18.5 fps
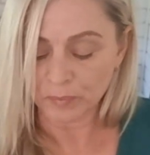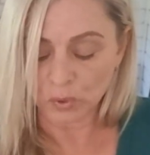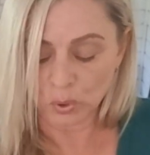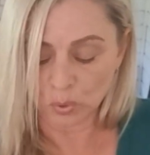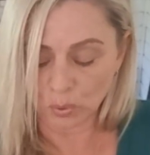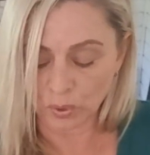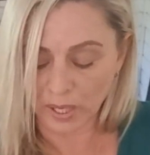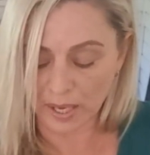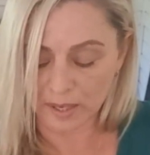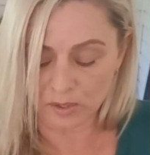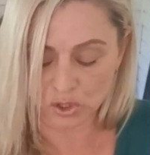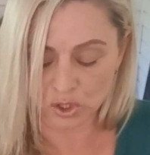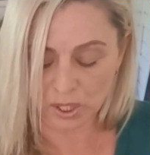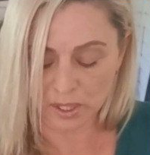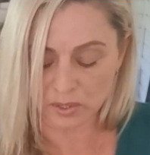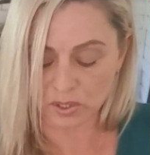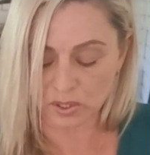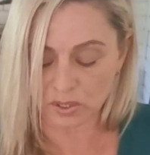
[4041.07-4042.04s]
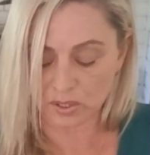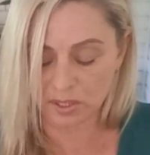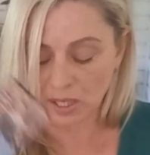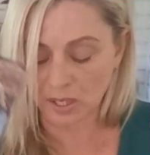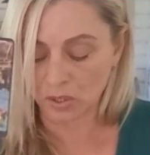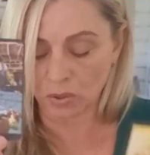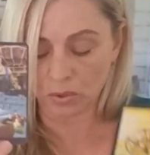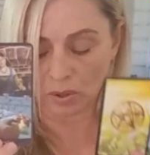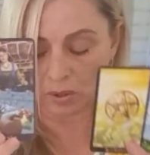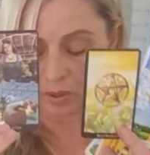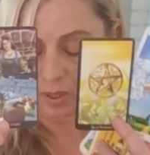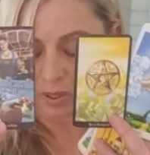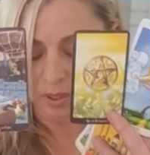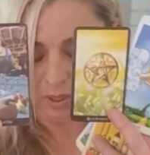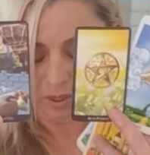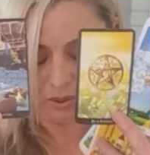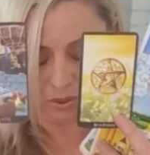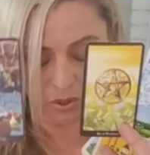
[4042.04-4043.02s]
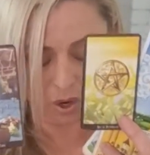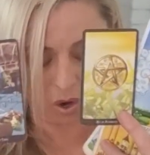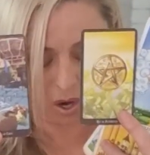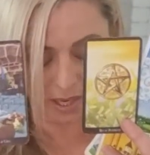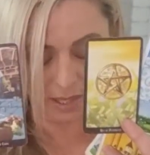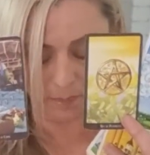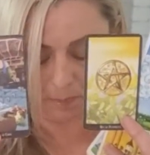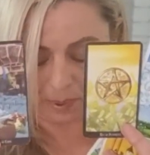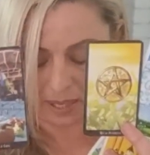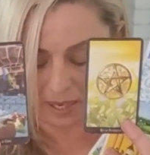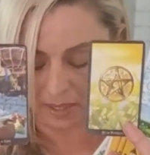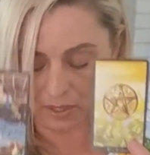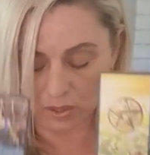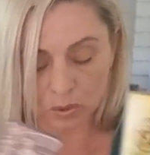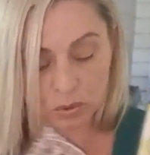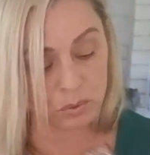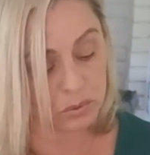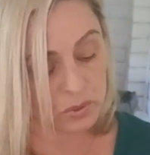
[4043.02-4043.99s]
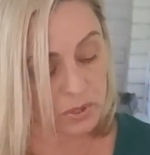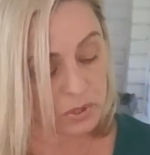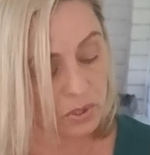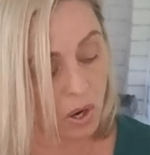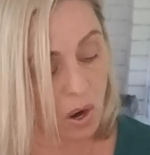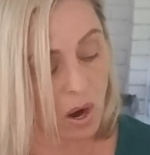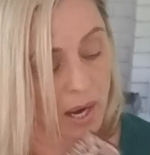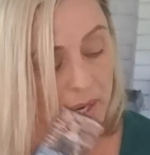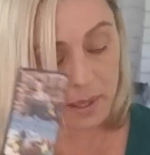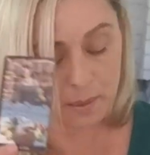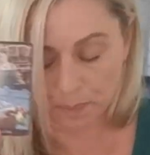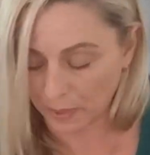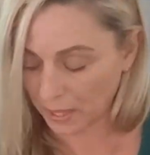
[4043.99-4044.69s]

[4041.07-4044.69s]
You'll get justice. See, you're the Nine of Cups, nine.